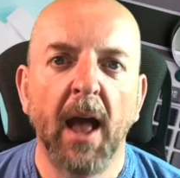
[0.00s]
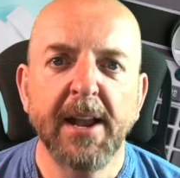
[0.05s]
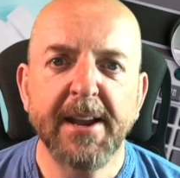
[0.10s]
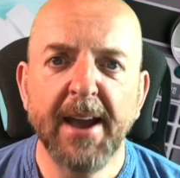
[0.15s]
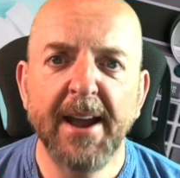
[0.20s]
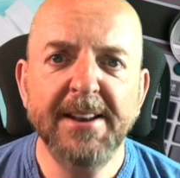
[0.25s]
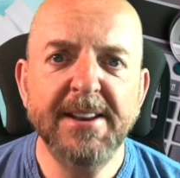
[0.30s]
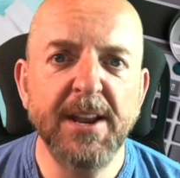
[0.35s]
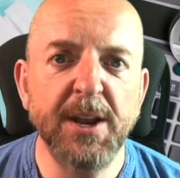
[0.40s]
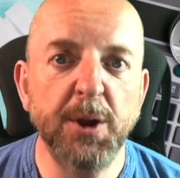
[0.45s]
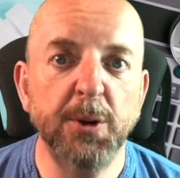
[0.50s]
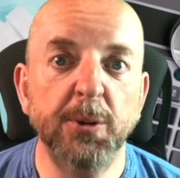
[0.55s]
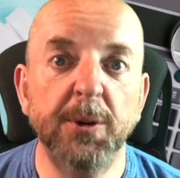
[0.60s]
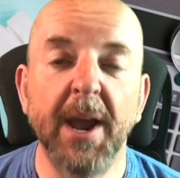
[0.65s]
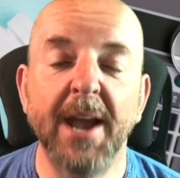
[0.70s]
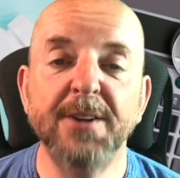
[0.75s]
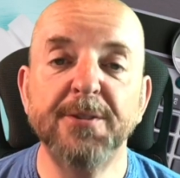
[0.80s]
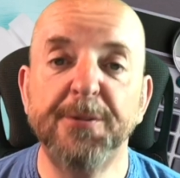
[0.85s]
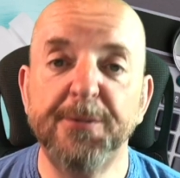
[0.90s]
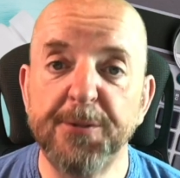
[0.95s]
Can you
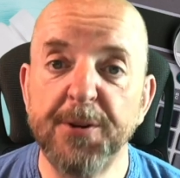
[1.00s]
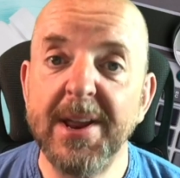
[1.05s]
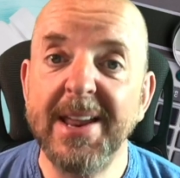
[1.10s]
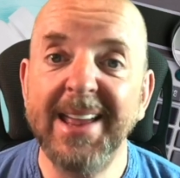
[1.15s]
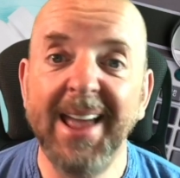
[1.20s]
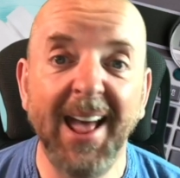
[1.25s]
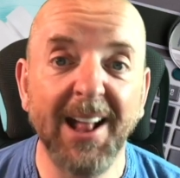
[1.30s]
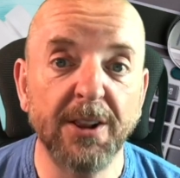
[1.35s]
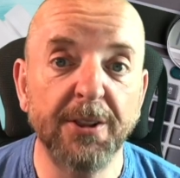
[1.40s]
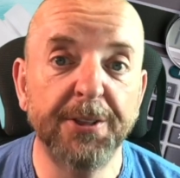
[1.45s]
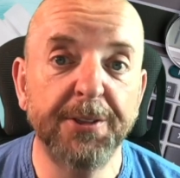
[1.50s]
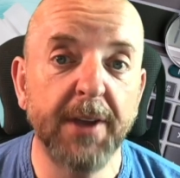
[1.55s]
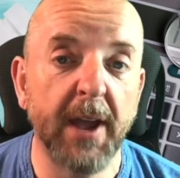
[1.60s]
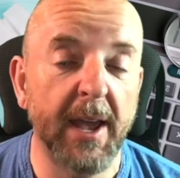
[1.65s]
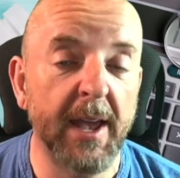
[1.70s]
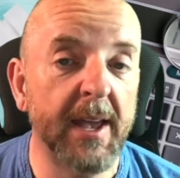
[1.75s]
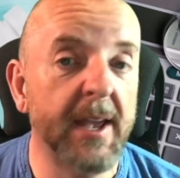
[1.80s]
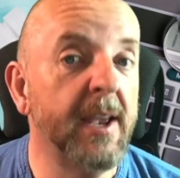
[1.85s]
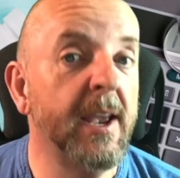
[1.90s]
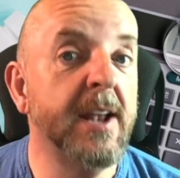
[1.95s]
get free
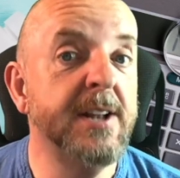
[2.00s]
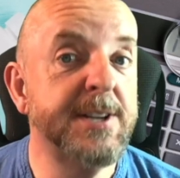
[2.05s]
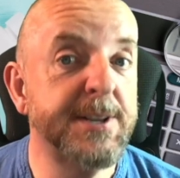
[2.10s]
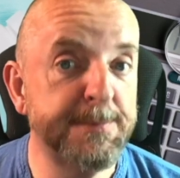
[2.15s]
healthcare in